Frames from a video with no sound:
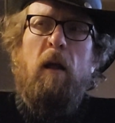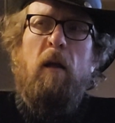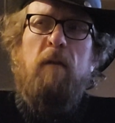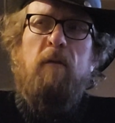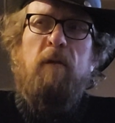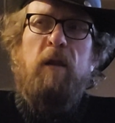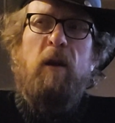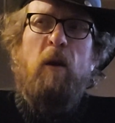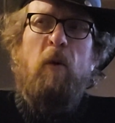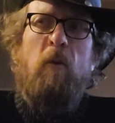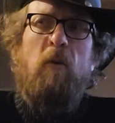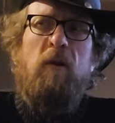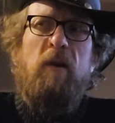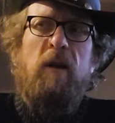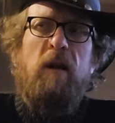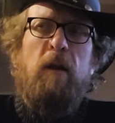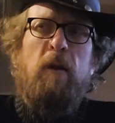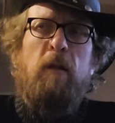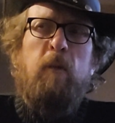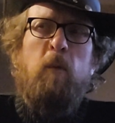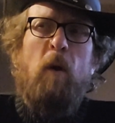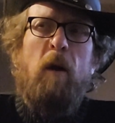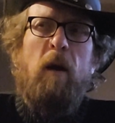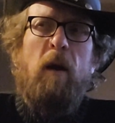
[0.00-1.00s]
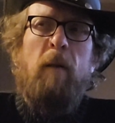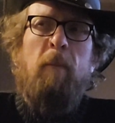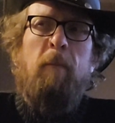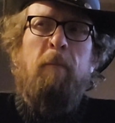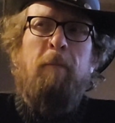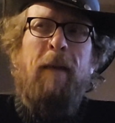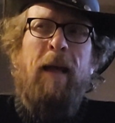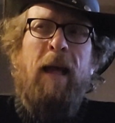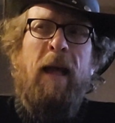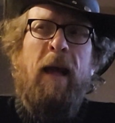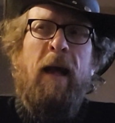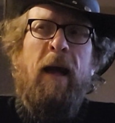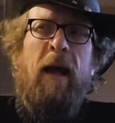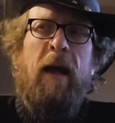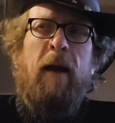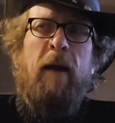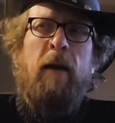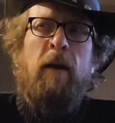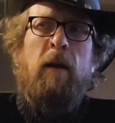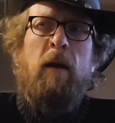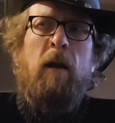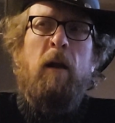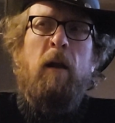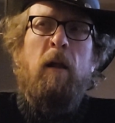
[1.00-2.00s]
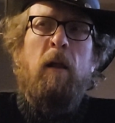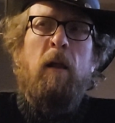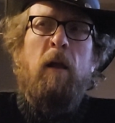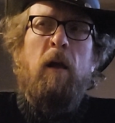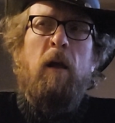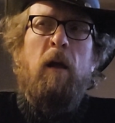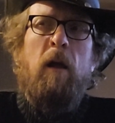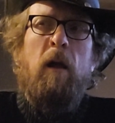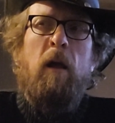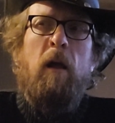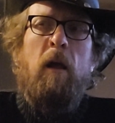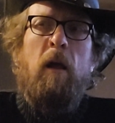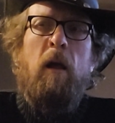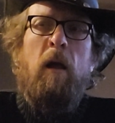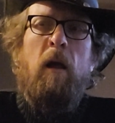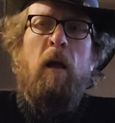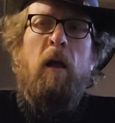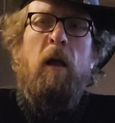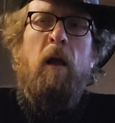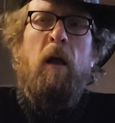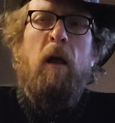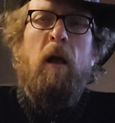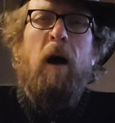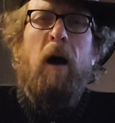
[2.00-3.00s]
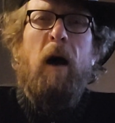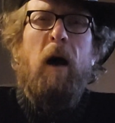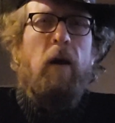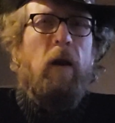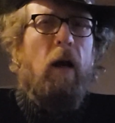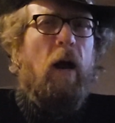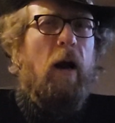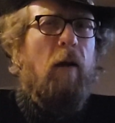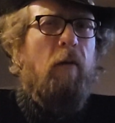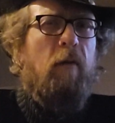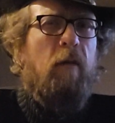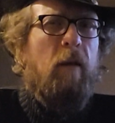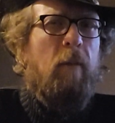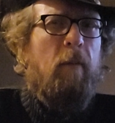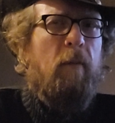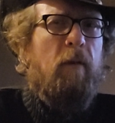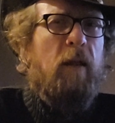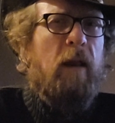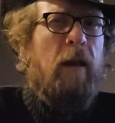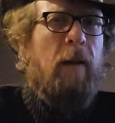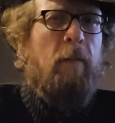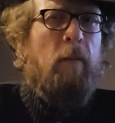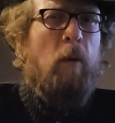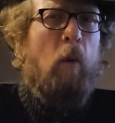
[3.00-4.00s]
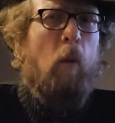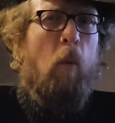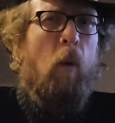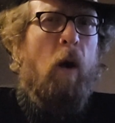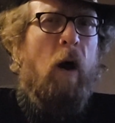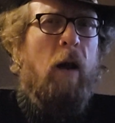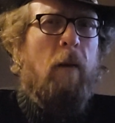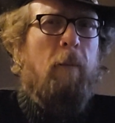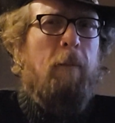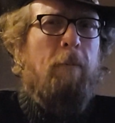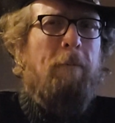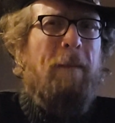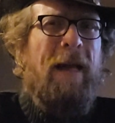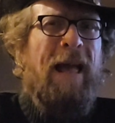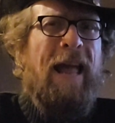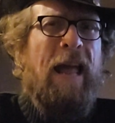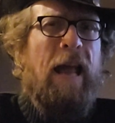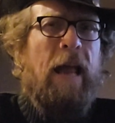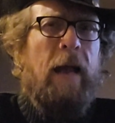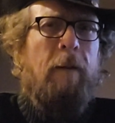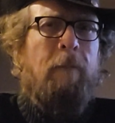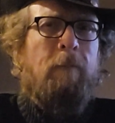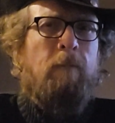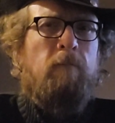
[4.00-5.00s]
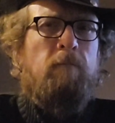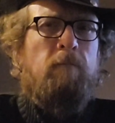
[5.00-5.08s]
they don't just want a man, a lot of them seem to want me.